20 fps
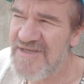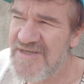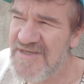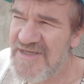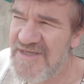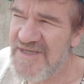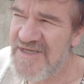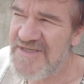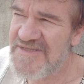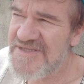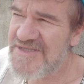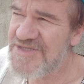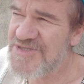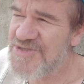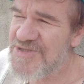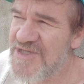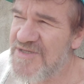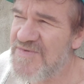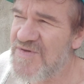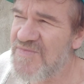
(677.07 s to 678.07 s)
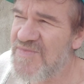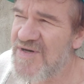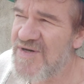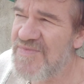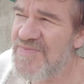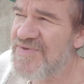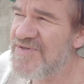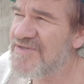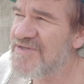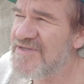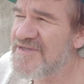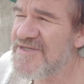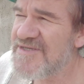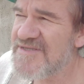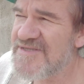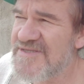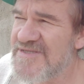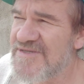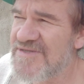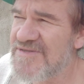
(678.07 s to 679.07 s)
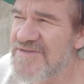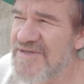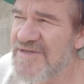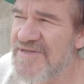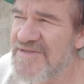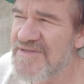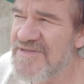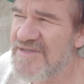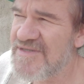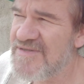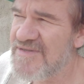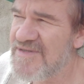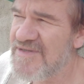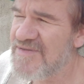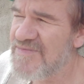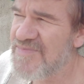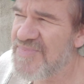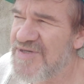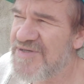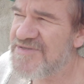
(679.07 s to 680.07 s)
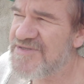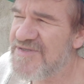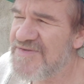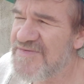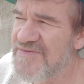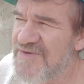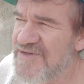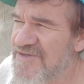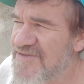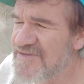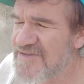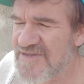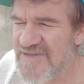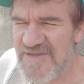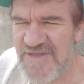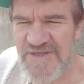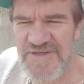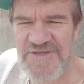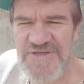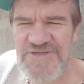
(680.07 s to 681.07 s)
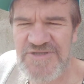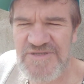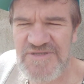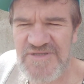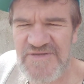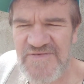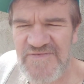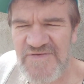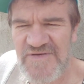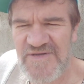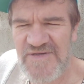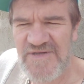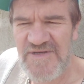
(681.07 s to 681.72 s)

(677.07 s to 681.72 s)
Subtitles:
he has this dream about building this Silk Road, Belt and Road initiative.